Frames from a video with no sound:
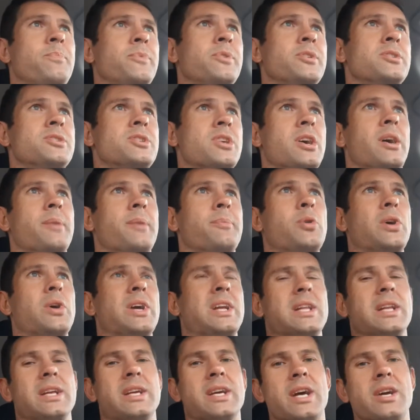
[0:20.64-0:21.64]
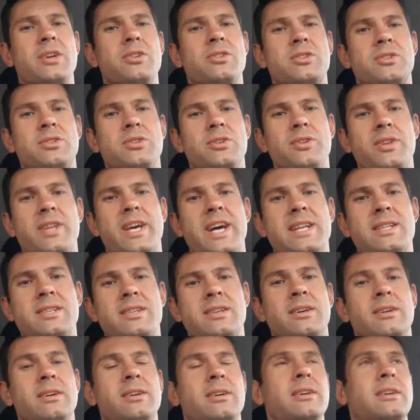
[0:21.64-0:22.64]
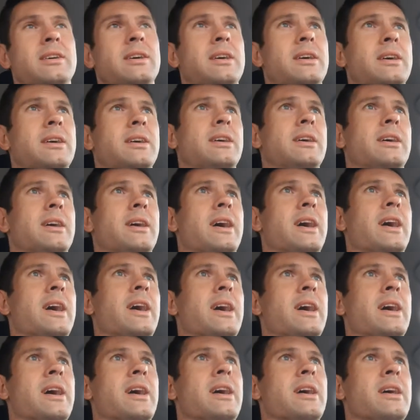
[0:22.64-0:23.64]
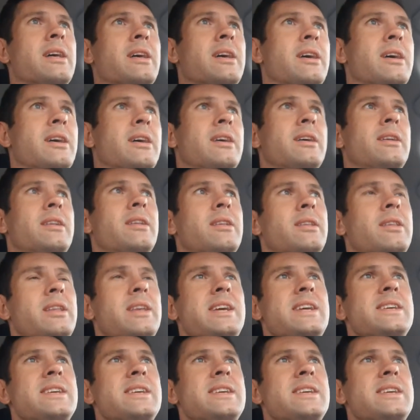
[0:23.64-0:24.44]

So I'm quickly going to do that. The